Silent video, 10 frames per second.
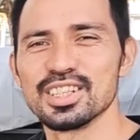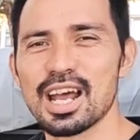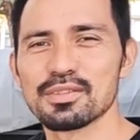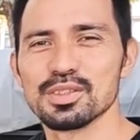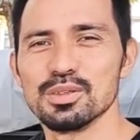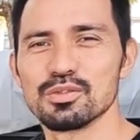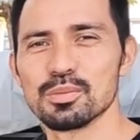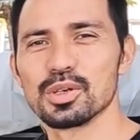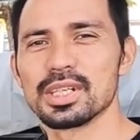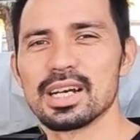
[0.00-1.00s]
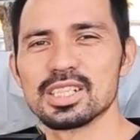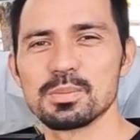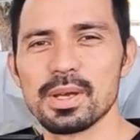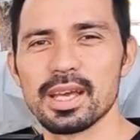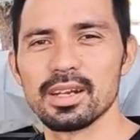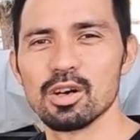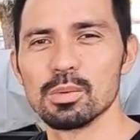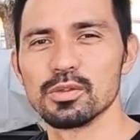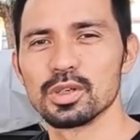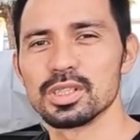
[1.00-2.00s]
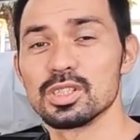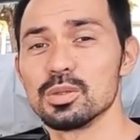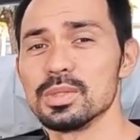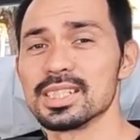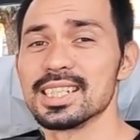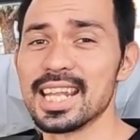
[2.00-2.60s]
Good afternoon from Okinawa, Japan, home of OkiSubies.